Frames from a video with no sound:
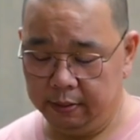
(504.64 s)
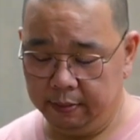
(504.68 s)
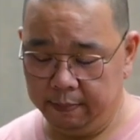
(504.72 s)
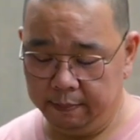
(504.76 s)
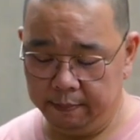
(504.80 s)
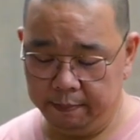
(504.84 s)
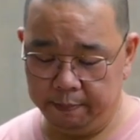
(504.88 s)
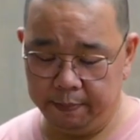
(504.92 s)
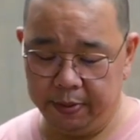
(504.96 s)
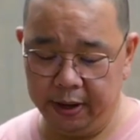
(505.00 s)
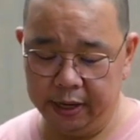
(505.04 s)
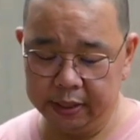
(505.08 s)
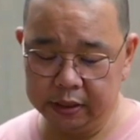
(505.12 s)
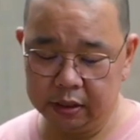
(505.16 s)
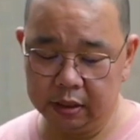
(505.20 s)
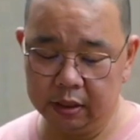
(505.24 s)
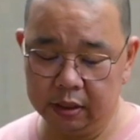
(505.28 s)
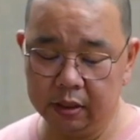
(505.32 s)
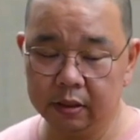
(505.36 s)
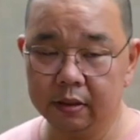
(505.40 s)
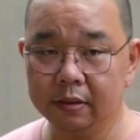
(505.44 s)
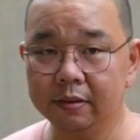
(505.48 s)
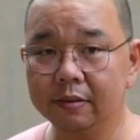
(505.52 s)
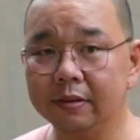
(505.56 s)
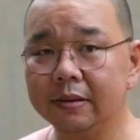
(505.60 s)
but
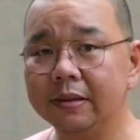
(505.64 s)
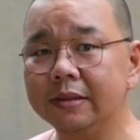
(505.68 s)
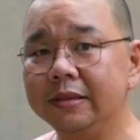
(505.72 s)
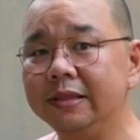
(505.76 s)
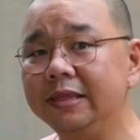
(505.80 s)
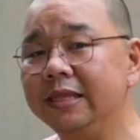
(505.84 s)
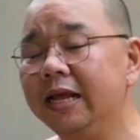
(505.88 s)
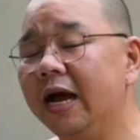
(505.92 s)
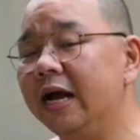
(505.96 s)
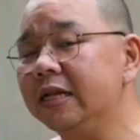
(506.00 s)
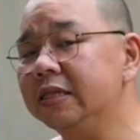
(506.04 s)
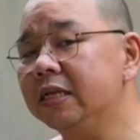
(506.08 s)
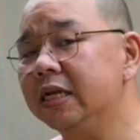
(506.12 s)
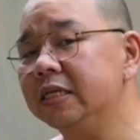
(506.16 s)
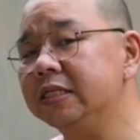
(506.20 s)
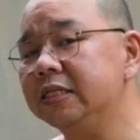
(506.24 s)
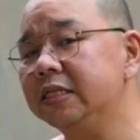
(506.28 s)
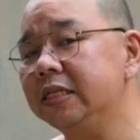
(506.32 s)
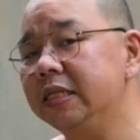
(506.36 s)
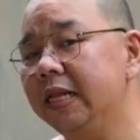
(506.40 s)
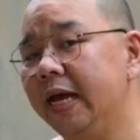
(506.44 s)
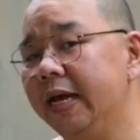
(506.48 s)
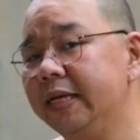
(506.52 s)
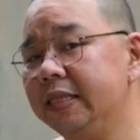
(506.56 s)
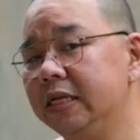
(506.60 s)
not as
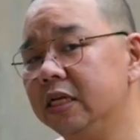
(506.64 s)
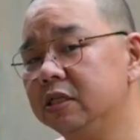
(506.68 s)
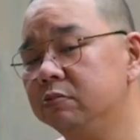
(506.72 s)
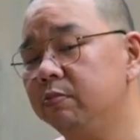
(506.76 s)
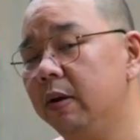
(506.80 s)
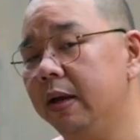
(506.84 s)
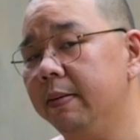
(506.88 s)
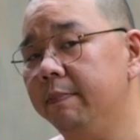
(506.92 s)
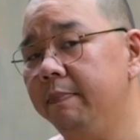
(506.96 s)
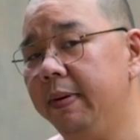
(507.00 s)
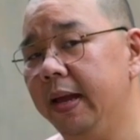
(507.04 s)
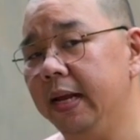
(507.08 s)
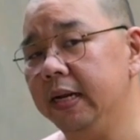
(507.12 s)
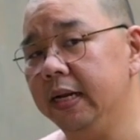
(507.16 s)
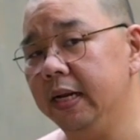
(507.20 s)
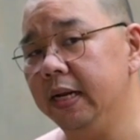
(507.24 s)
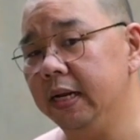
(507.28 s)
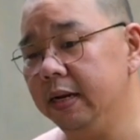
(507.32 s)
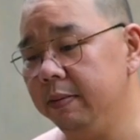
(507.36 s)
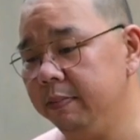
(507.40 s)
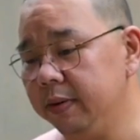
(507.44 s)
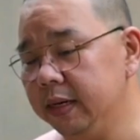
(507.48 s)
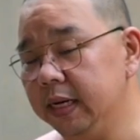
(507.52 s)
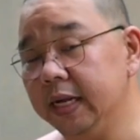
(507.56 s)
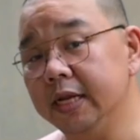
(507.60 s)
light as my Bell
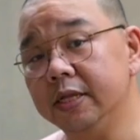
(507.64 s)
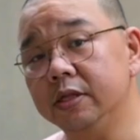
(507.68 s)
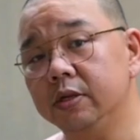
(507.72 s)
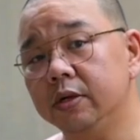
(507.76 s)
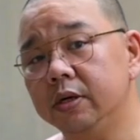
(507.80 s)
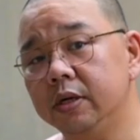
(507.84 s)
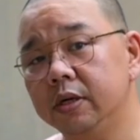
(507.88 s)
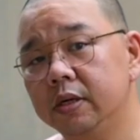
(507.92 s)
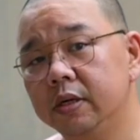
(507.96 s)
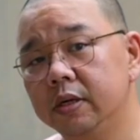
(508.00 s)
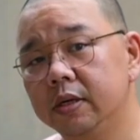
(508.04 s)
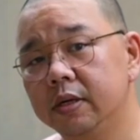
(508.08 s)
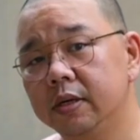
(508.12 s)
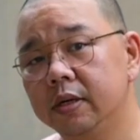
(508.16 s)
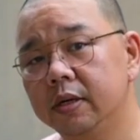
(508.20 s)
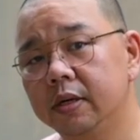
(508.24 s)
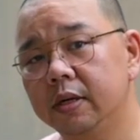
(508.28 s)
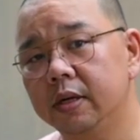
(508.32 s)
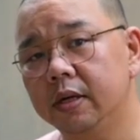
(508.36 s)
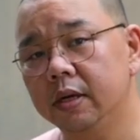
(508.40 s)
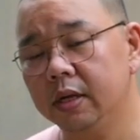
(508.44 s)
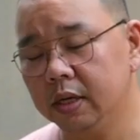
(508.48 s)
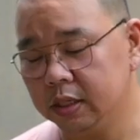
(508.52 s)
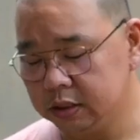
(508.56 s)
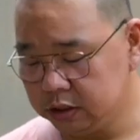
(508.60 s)
Eliminator.
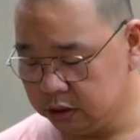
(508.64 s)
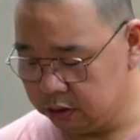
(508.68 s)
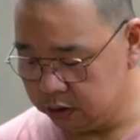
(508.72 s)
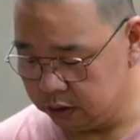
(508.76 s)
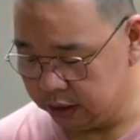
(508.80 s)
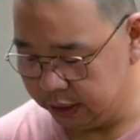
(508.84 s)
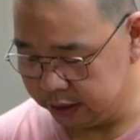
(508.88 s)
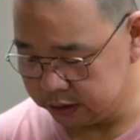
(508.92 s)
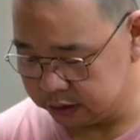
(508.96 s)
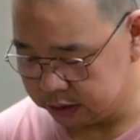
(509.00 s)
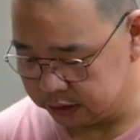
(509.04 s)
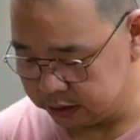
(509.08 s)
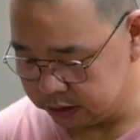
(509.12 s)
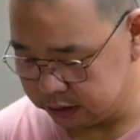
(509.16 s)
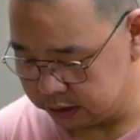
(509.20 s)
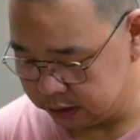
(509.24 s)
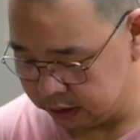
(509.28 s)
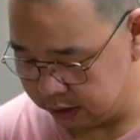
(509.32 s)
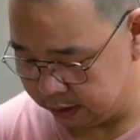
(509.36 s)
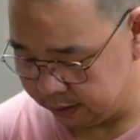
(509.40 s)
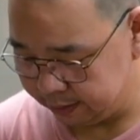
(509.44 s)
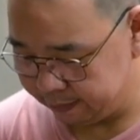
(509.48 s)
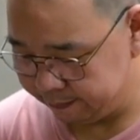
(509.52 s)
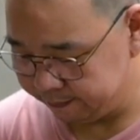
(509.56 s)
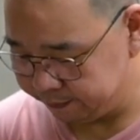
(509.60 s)
So let's
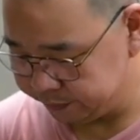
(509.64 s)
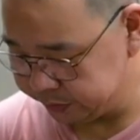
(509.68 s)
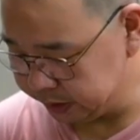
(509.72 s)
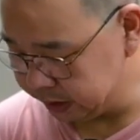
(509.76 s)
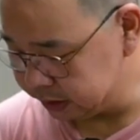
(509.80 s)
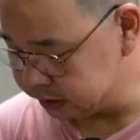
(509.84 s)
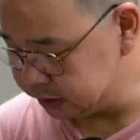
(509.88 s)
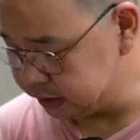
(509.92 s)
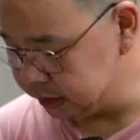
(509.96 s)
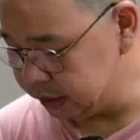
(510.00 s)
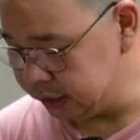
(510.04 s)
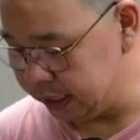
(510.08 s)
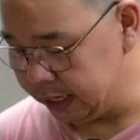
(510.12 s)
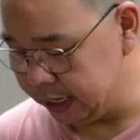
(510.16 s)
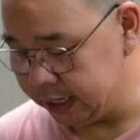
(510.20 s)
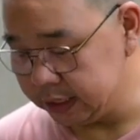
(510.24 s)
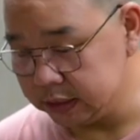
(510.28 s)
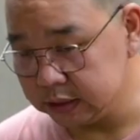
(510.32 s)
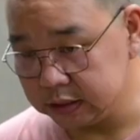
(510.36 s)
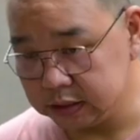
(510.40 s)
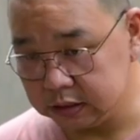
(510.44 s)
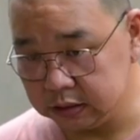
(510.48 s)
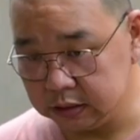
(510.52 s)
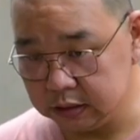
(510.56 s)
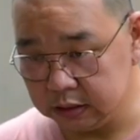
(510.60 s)
see and
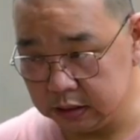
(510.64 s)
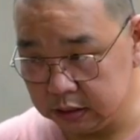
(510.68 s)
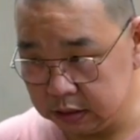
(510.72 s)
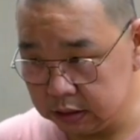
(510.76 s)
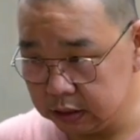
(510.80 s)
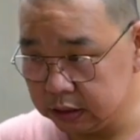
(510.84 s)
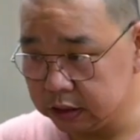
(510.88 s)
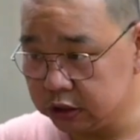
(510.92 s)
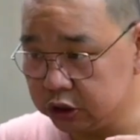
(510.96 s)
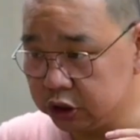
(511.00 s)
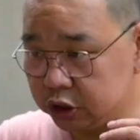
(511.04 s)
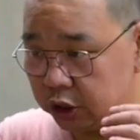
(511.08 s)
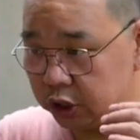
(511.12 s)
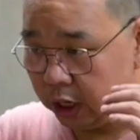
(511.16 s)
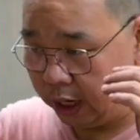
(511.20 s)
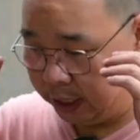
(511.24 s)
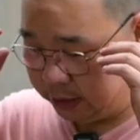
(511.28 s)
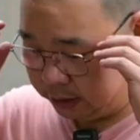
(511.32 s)
try